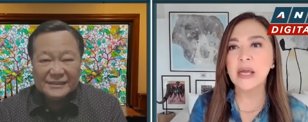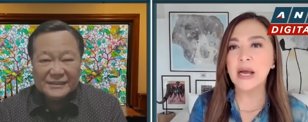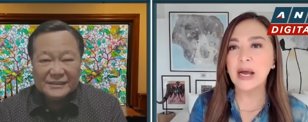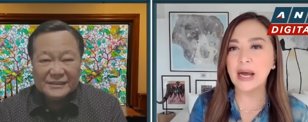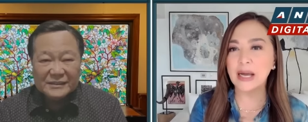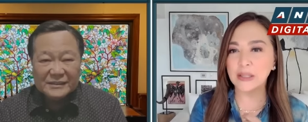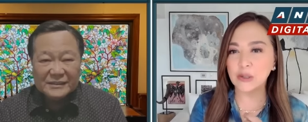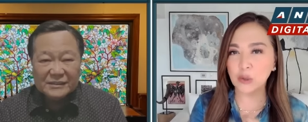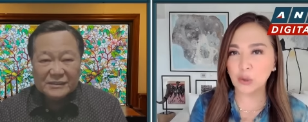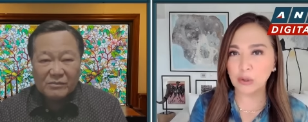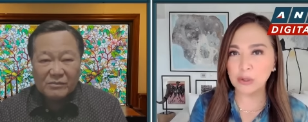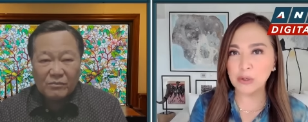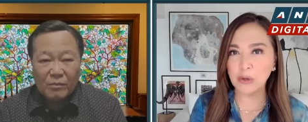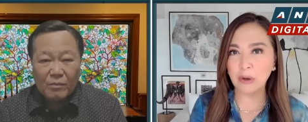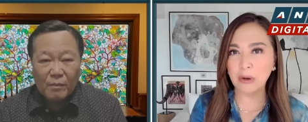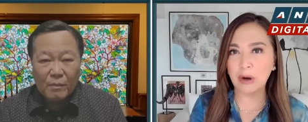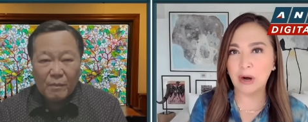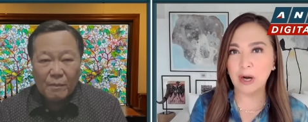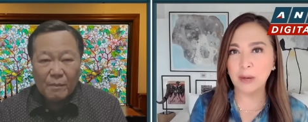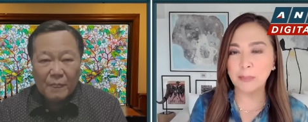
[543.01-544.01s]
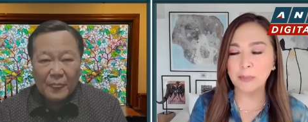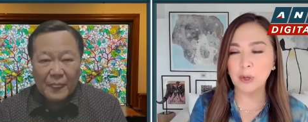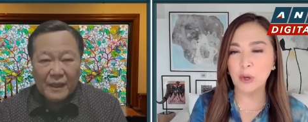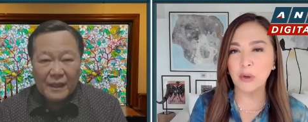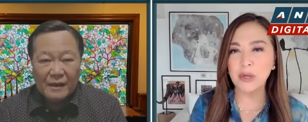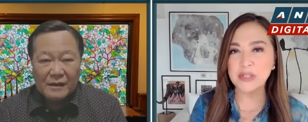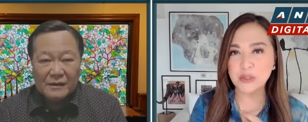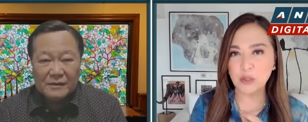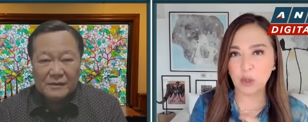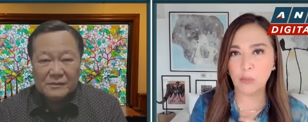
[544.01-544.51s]
Speaker 1: Antonio Carpio,
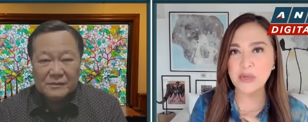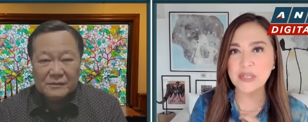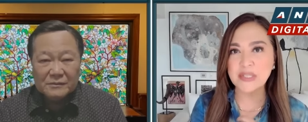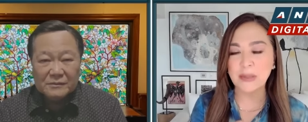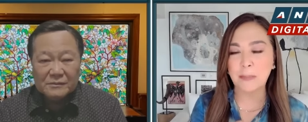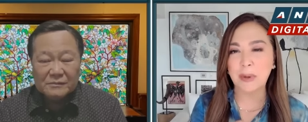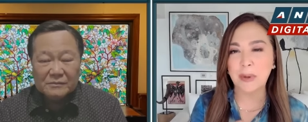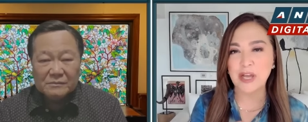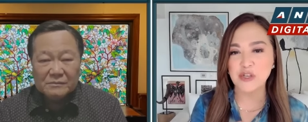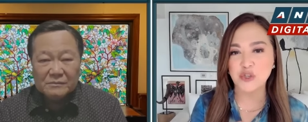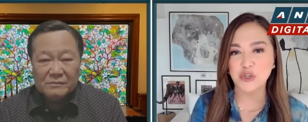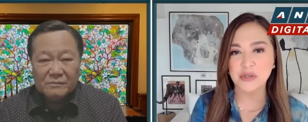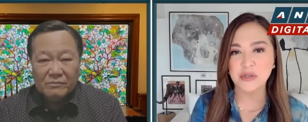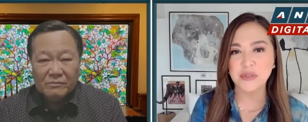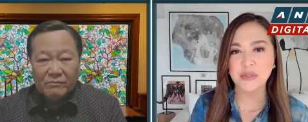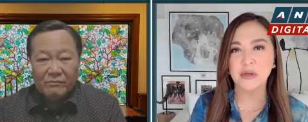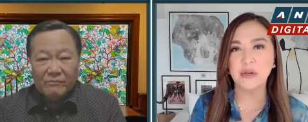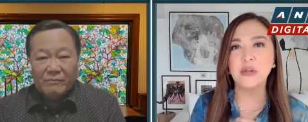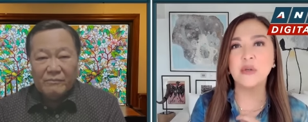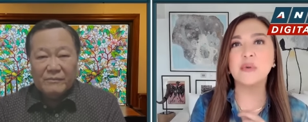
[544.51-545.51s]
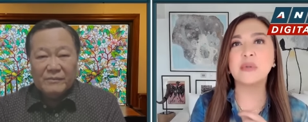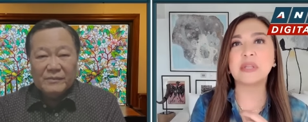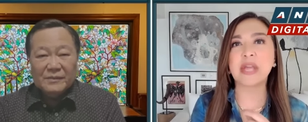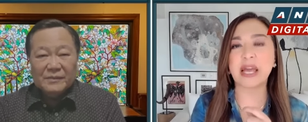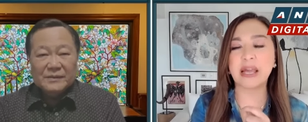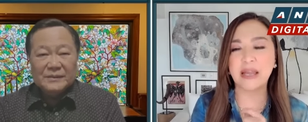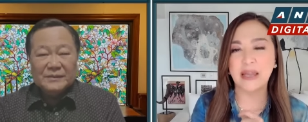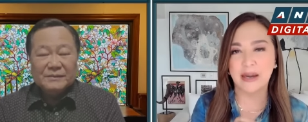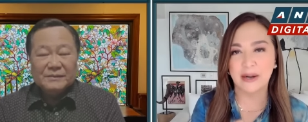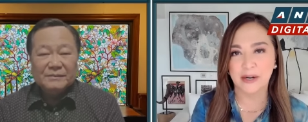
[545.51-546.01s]
it's always a pleasure, sir. You
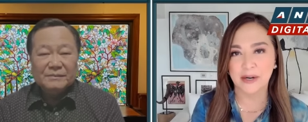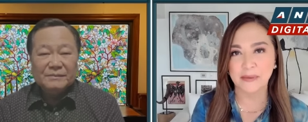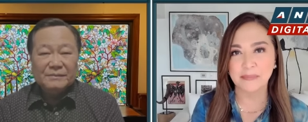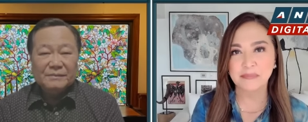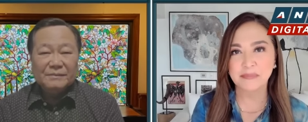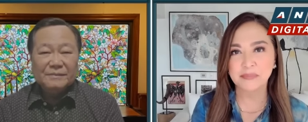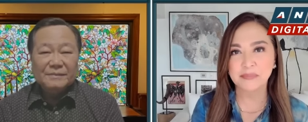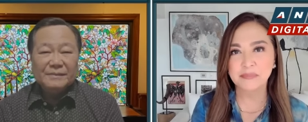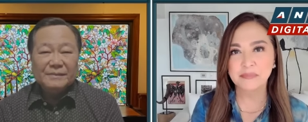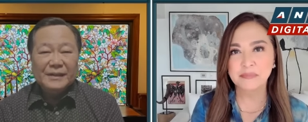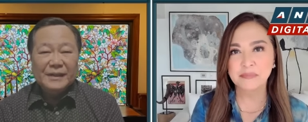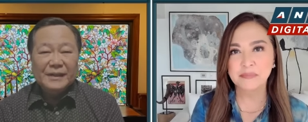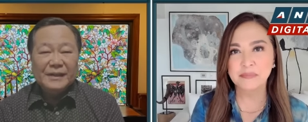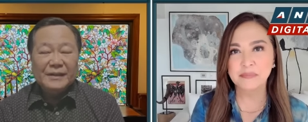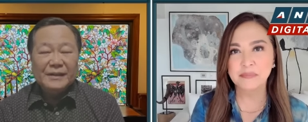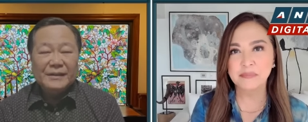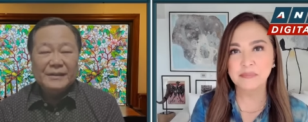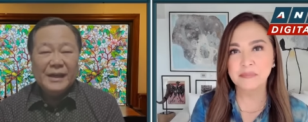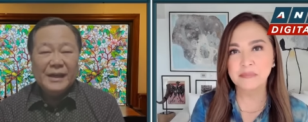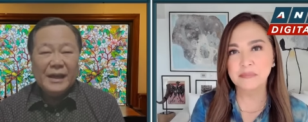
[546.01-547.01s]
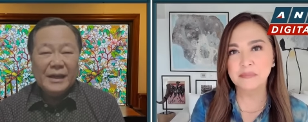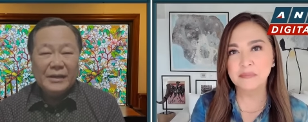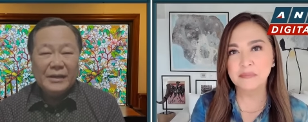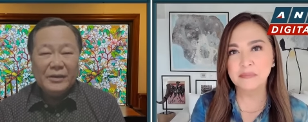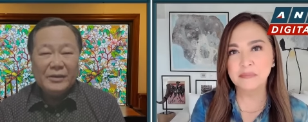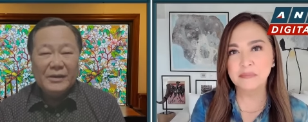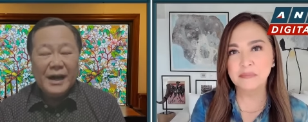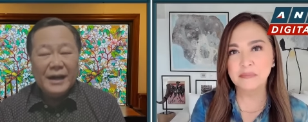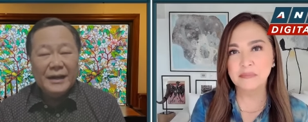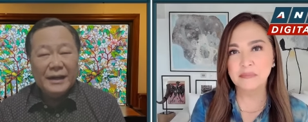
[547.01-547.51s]
take care.
Speaker 2: Thank you,
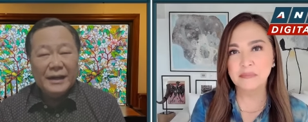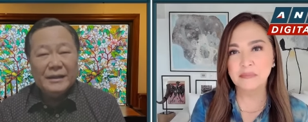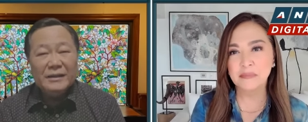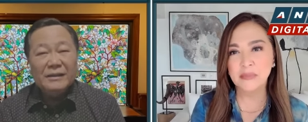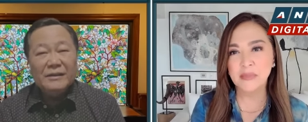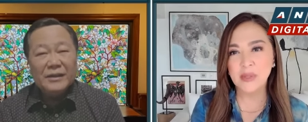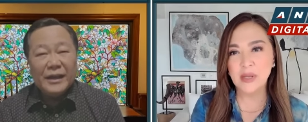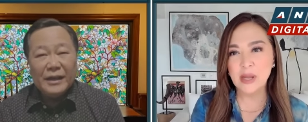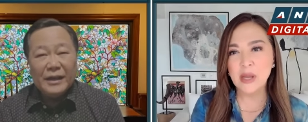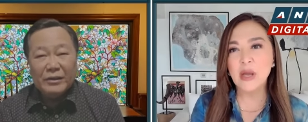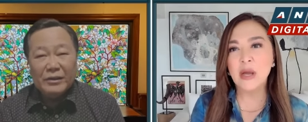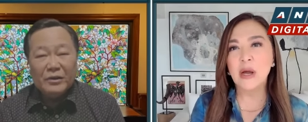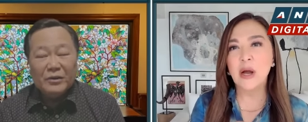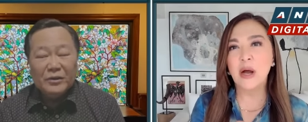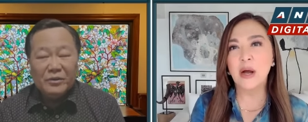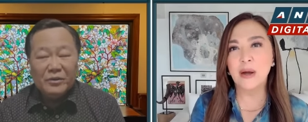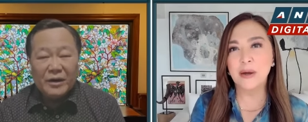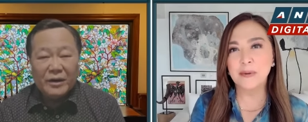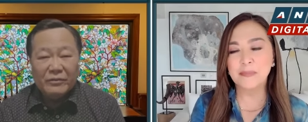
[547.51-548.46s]
Karen. Thank you to our